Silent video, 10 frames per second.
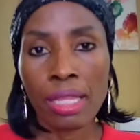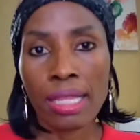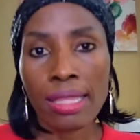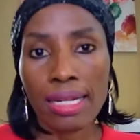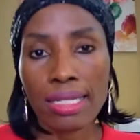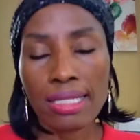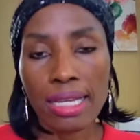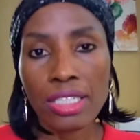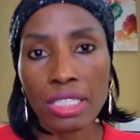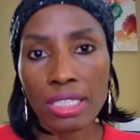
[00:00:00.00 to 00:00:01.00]
that
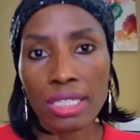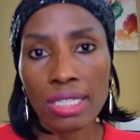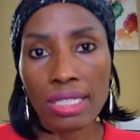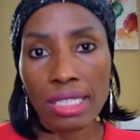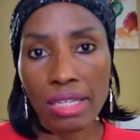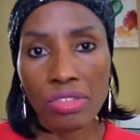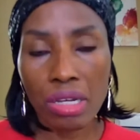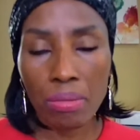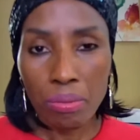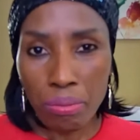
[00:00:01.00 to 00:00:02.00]
essentially gives
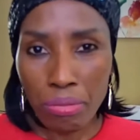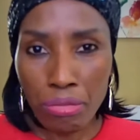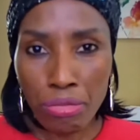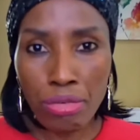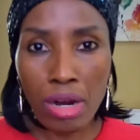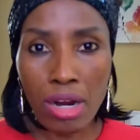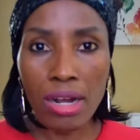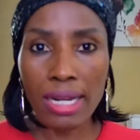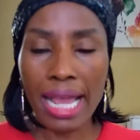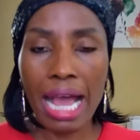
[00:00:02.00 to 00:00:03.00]
them
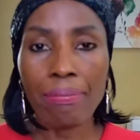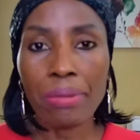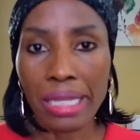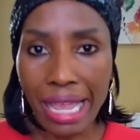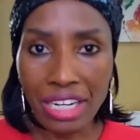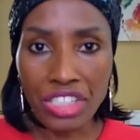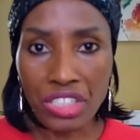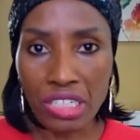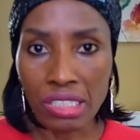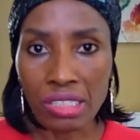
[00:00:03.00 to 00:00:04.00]
broad
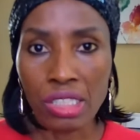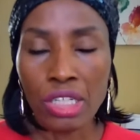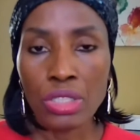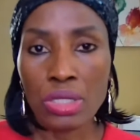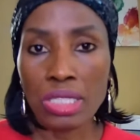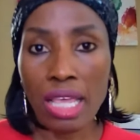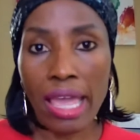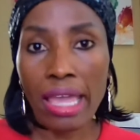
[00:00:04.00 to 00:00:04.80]
application to say,